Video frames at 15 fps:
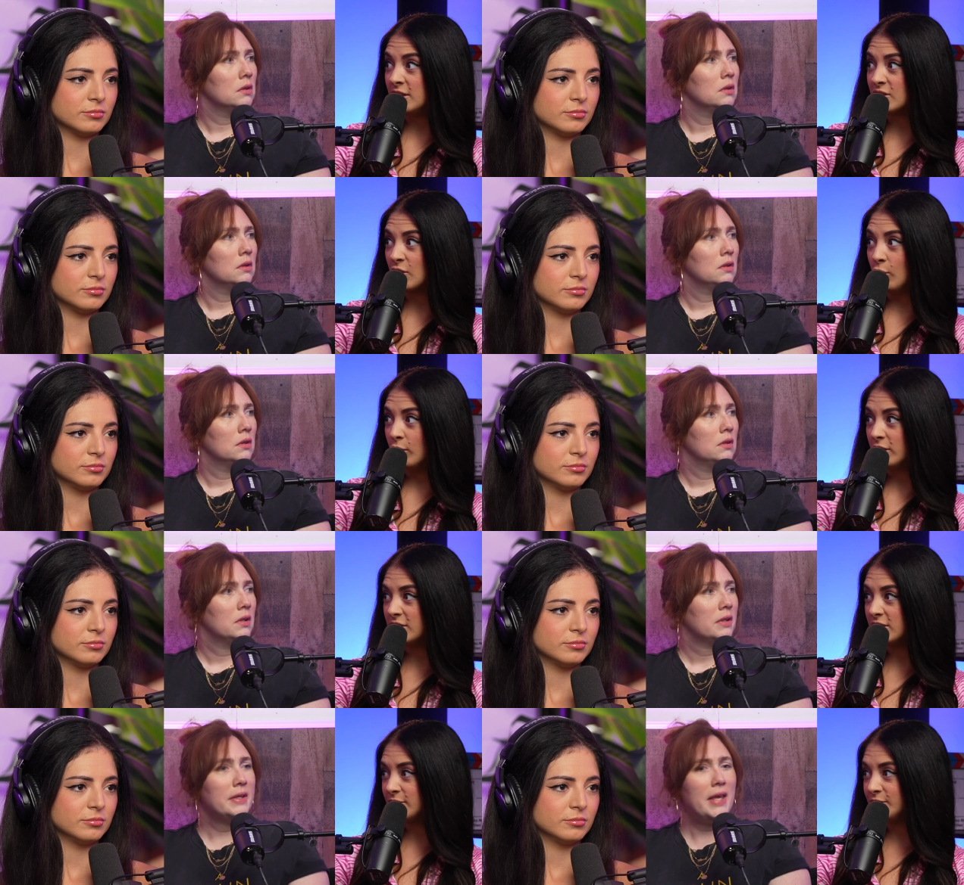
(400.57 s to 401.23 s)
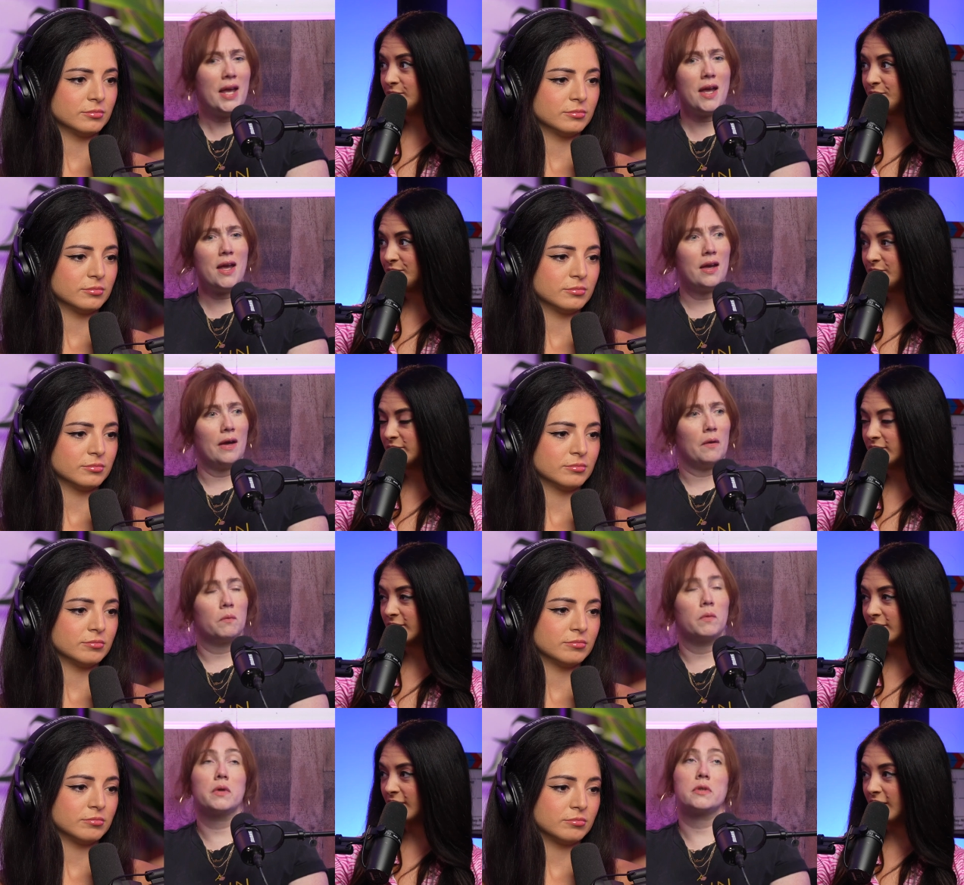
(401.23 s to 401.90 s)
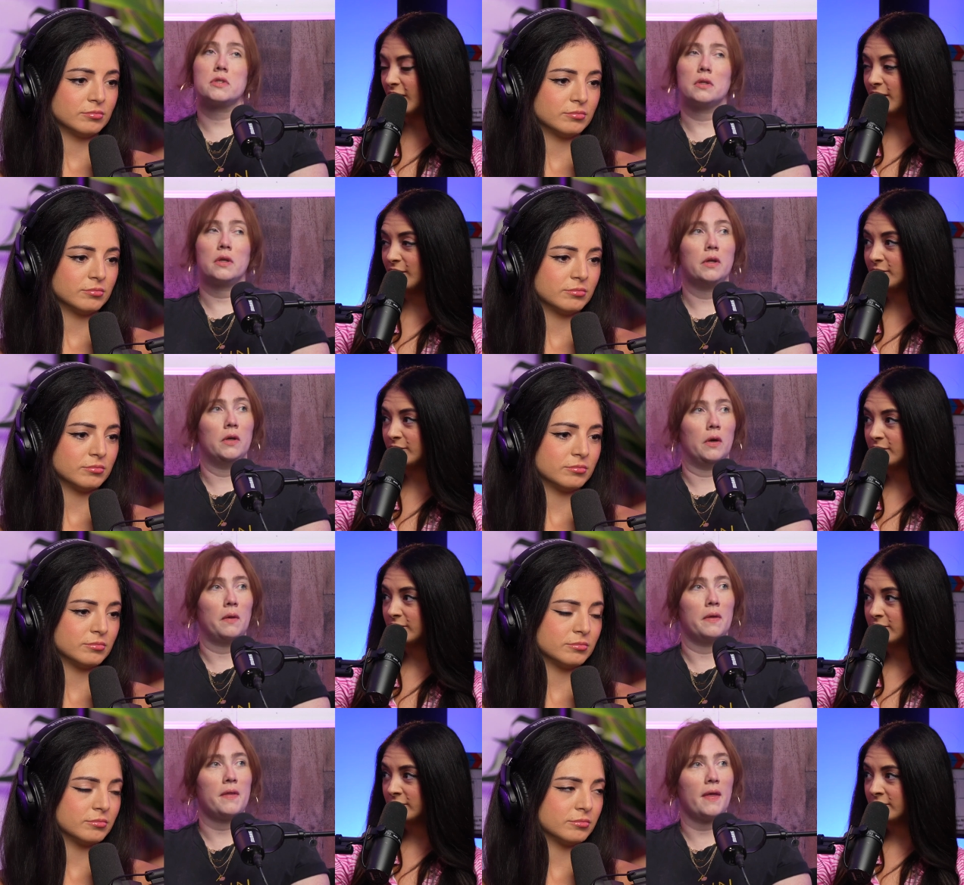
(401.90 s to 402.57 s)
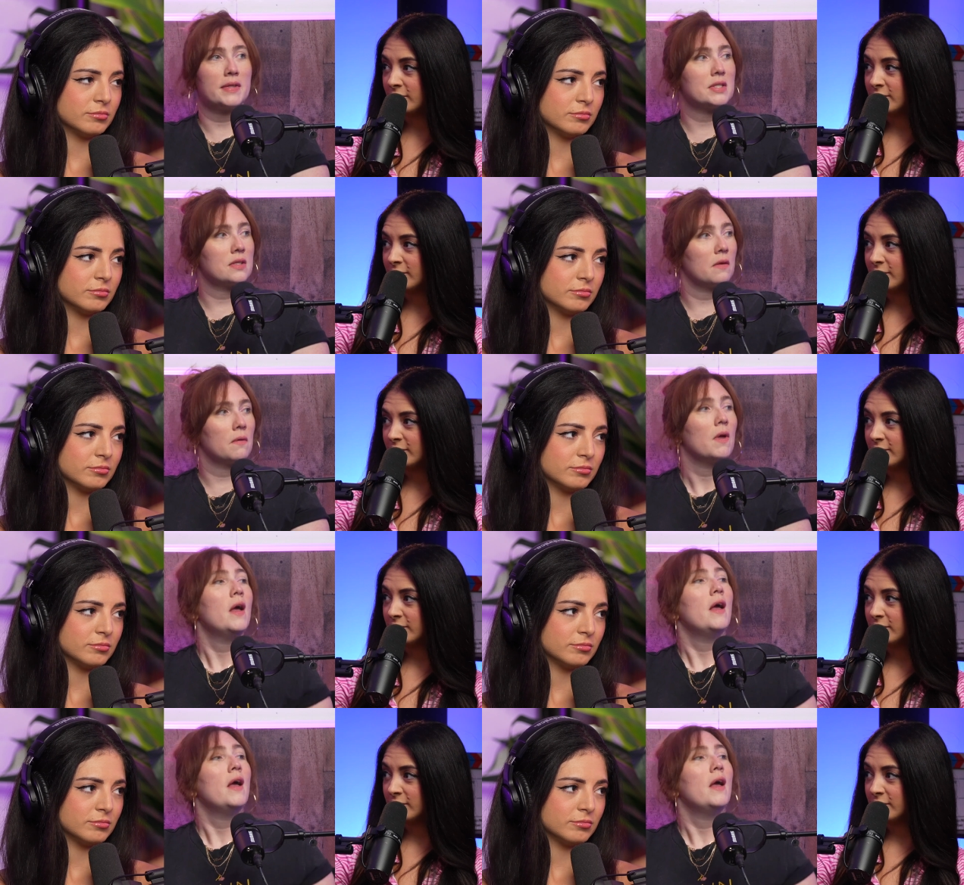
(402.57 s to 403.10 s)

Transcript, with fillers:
Speaker 1: its course.
Speaker 2: Yeah, well, yeah. you know, and that's the